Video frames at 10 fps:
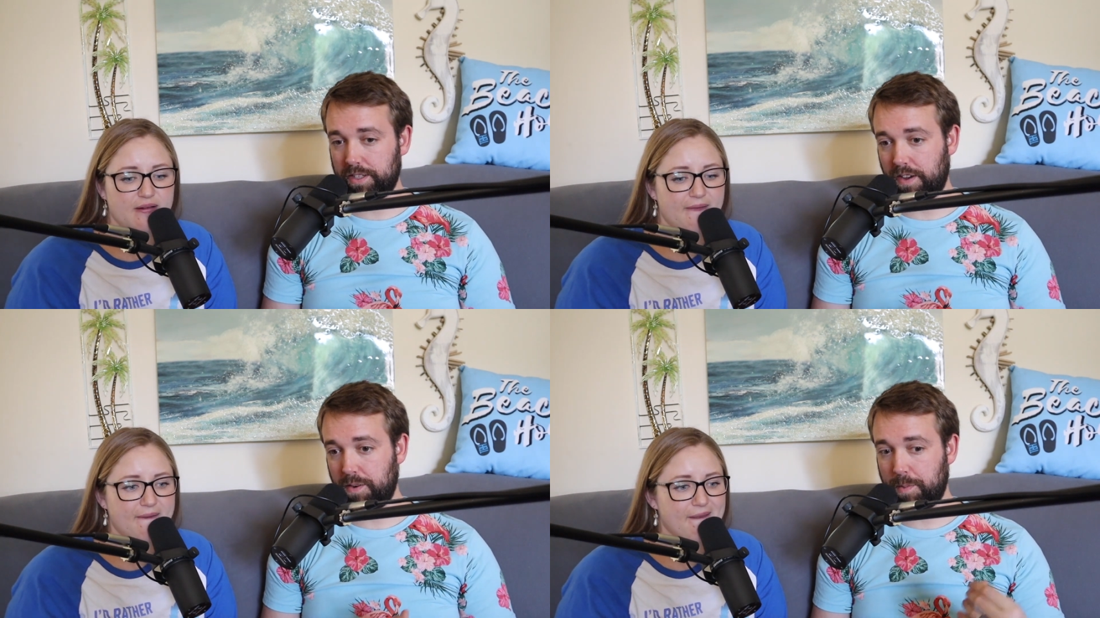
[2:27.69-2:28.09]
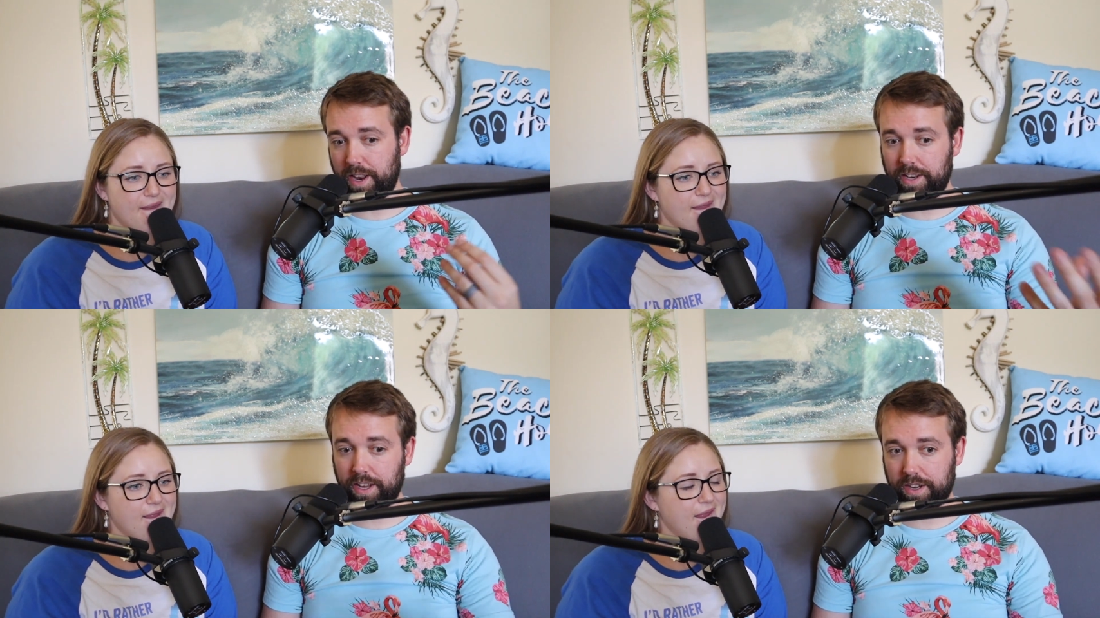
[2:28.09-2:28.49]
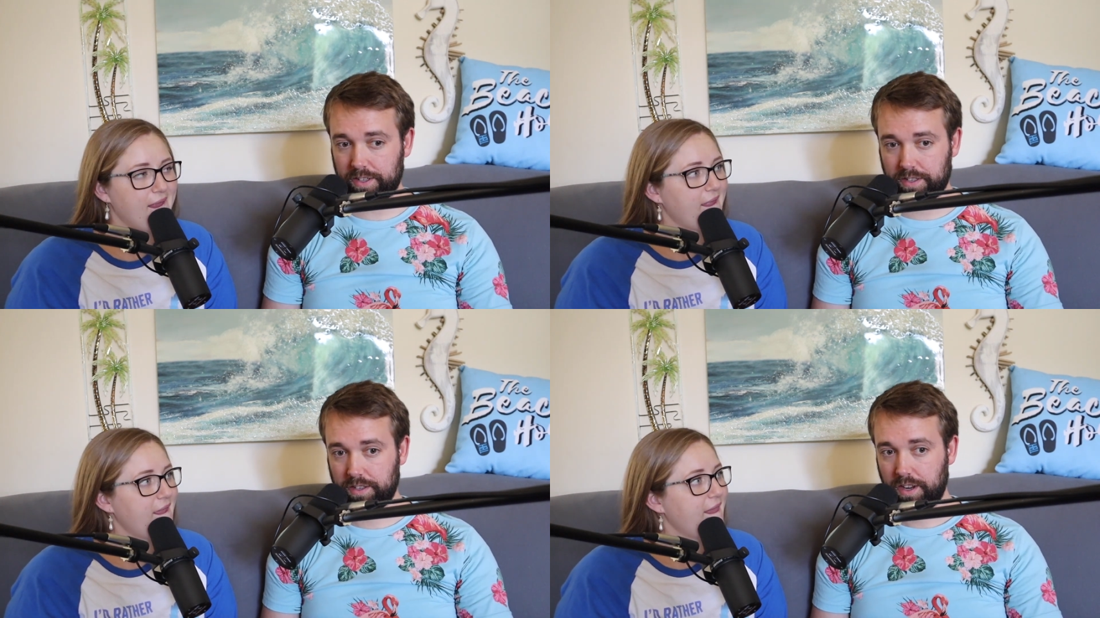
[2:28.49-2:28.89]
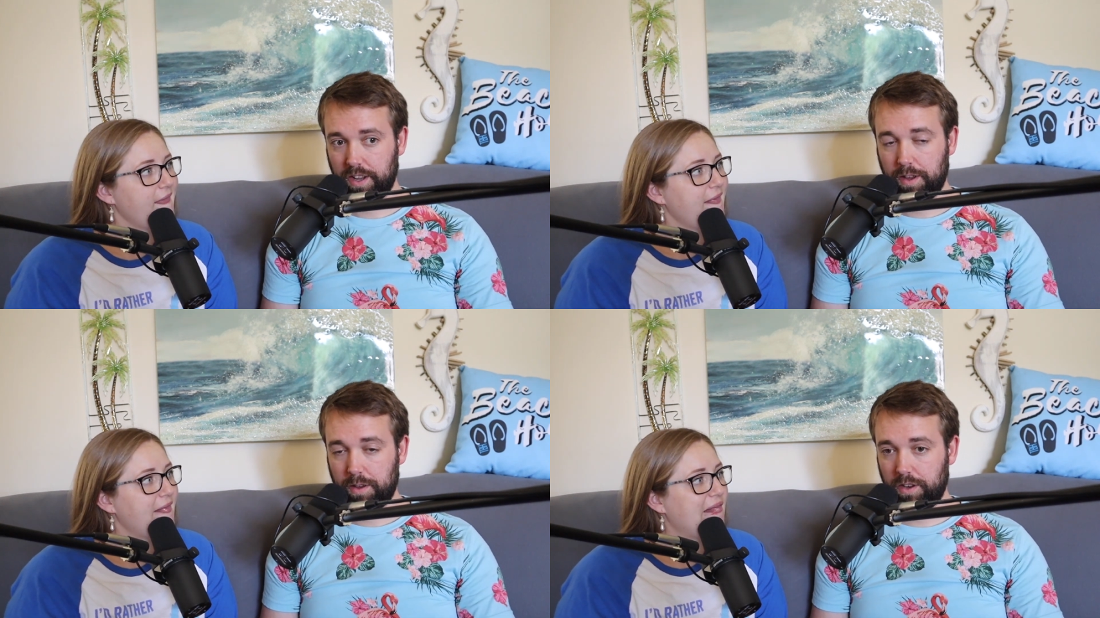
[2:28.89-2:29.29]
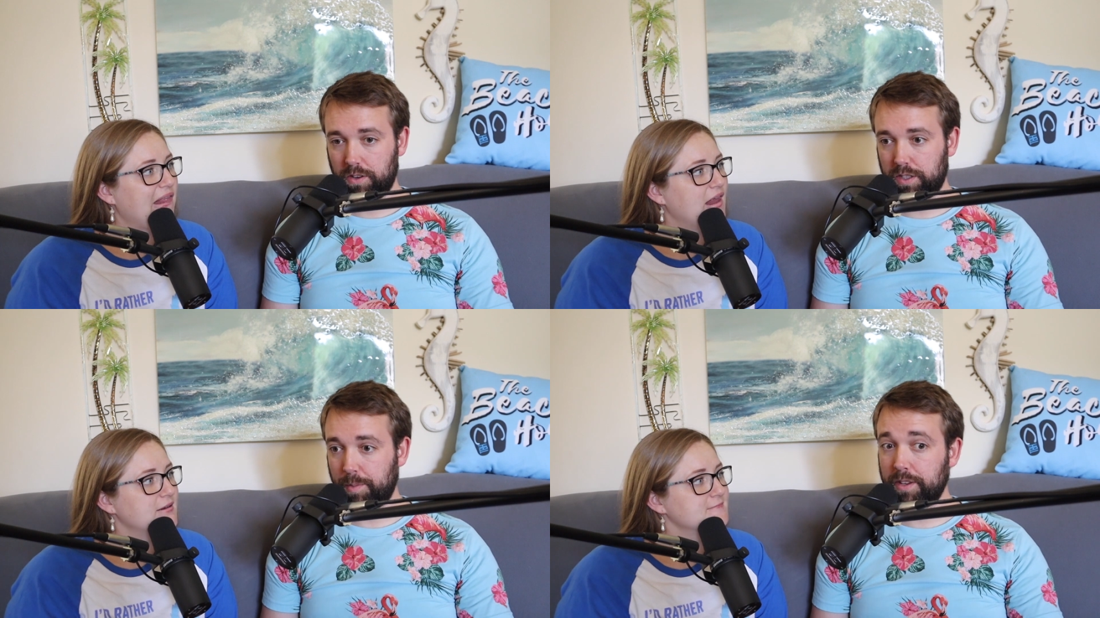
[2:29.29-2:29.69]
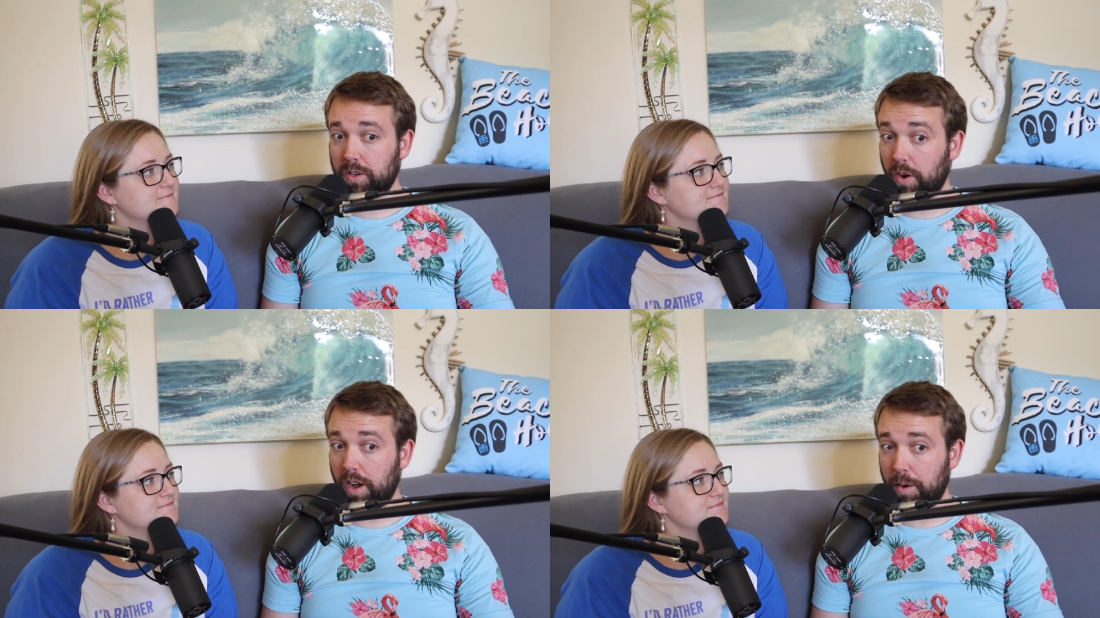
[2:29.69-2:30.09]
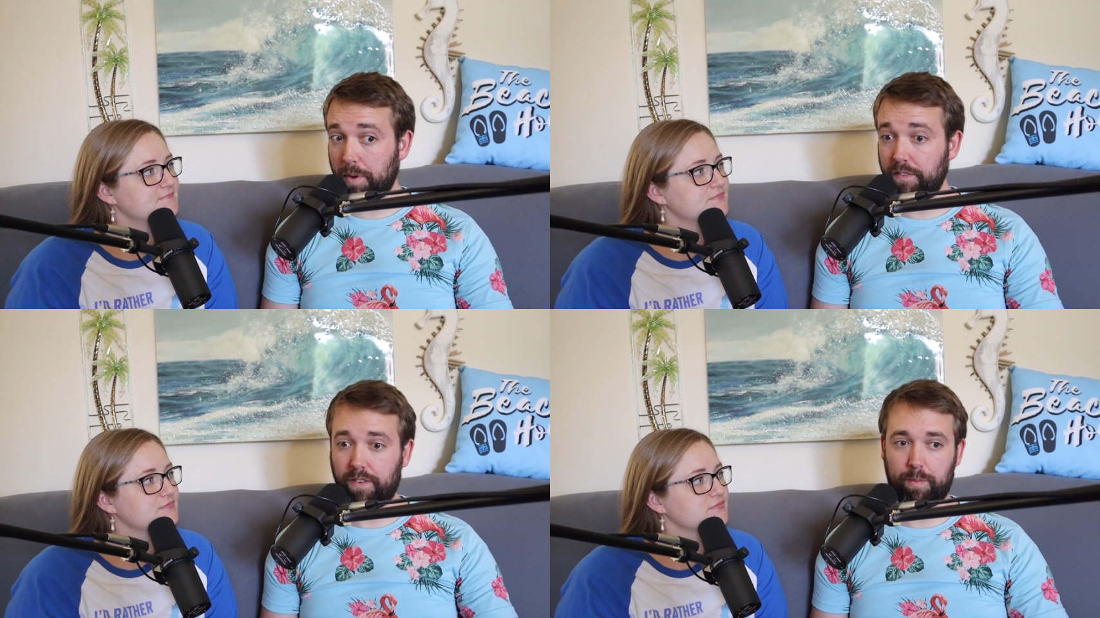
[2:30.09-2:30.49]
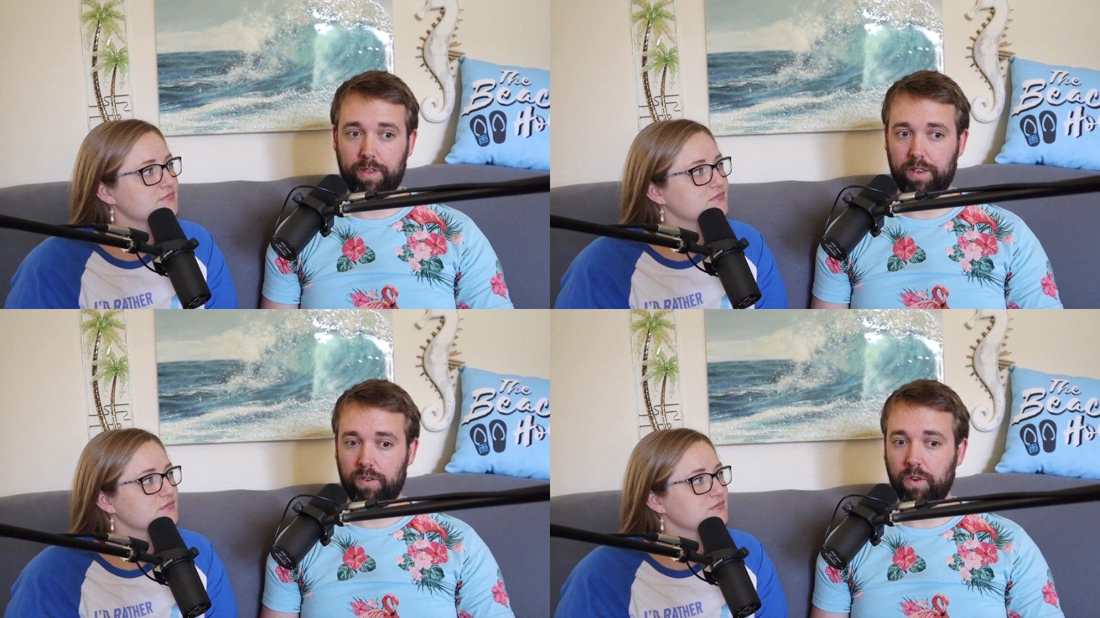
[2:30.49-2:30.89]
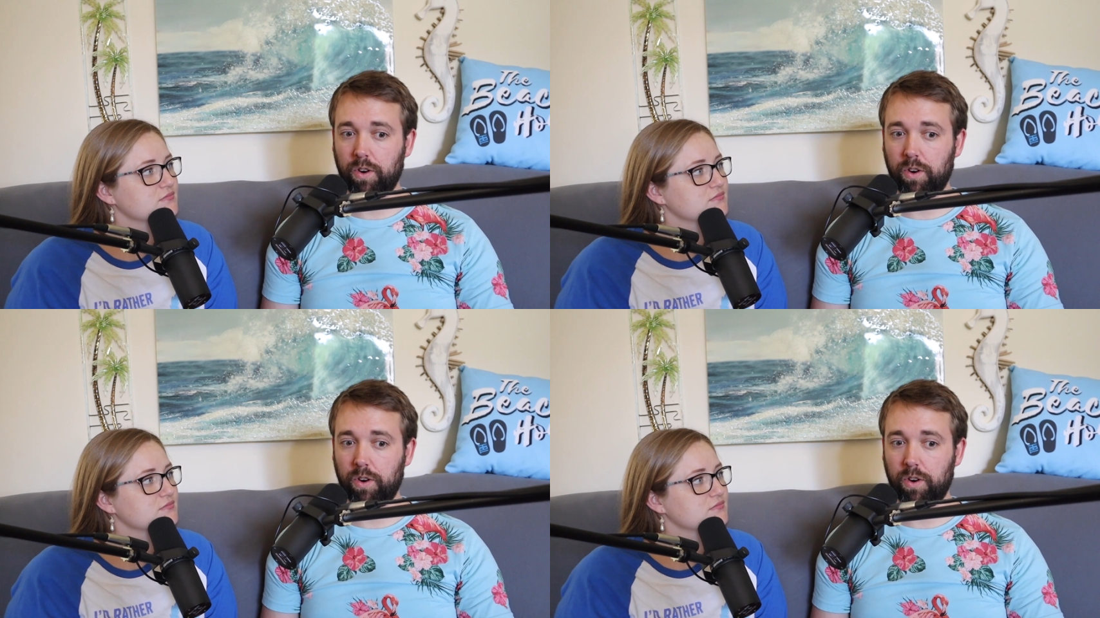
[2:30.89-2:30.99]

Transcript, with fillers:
Speaker 1: I was having a bad day because you know something's going on in my family,